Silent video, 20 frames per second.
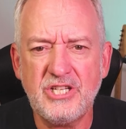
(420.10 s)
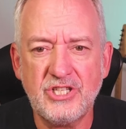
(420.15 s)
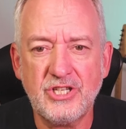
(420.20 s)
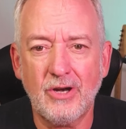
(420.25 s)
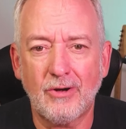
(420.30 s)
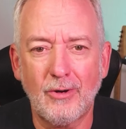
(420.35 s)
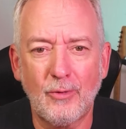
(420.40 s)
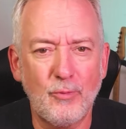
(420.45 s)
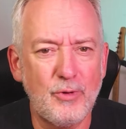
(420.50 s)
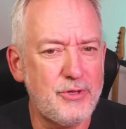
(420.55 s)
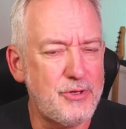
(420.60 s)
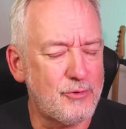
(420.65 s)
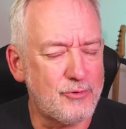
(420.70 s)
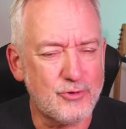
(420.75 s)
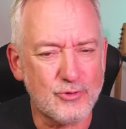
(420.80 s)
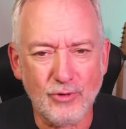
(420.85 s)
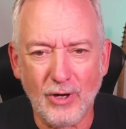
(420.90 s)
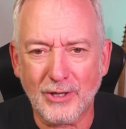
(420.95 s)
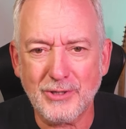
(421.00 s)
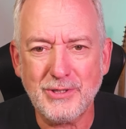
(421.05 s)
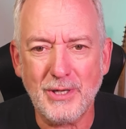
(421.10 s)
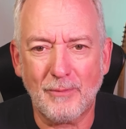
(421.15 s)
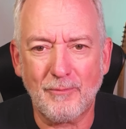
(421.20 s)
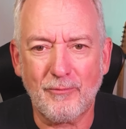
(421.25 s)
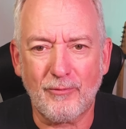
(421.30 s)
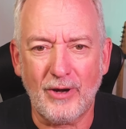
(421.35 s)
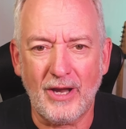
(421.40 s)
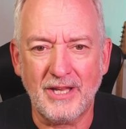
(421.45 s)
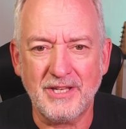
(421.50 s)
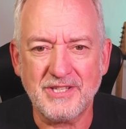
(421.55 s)
share it with your trucked up
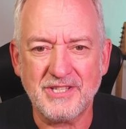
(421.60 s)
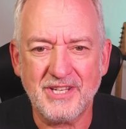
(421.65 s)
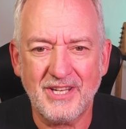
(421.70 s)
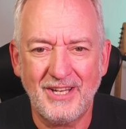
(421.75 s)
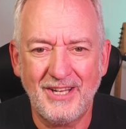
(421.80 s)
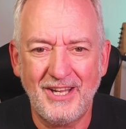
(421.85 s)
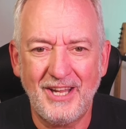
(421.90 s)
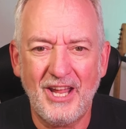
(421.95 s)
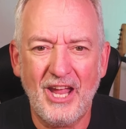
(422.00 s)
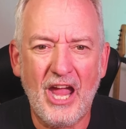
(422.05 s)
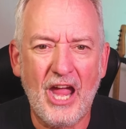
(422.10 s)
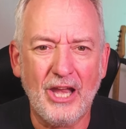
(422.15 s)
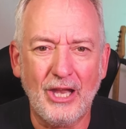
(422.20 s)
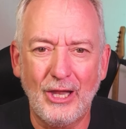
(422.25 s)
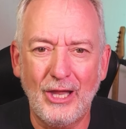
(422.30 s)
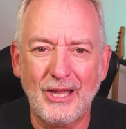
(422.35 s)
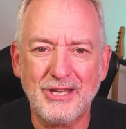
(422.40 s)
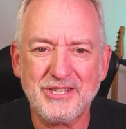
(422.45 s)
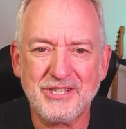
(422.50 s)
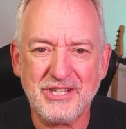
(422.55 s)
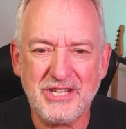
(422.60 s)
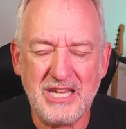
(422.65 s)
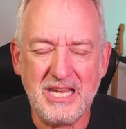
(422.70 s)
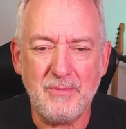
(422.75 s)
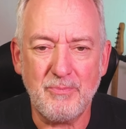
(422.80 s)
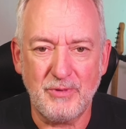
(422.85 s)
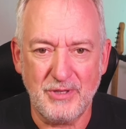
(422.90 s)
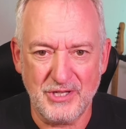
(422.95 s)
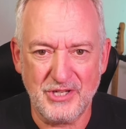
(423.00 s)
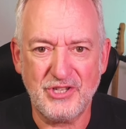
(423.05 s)
friends and let's
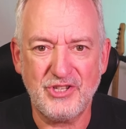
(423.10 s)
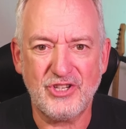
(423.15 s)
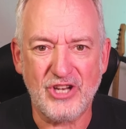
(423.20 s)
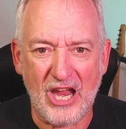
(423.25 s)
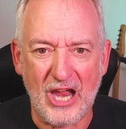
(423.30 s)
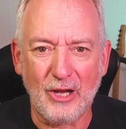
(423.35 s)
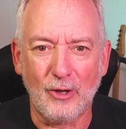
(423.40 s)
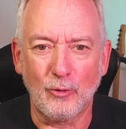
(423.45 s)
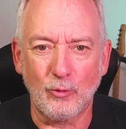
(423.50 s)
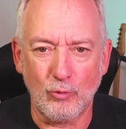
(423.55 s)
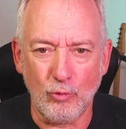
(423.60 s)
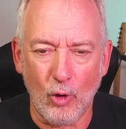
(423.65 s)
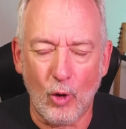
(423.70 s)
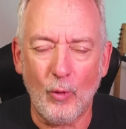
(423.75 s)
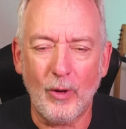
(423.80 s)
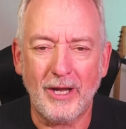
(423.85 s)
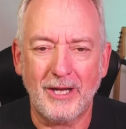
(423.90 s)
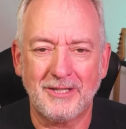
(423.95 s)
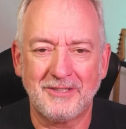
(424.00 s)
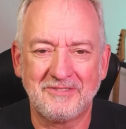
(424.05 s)
keep this channel growing.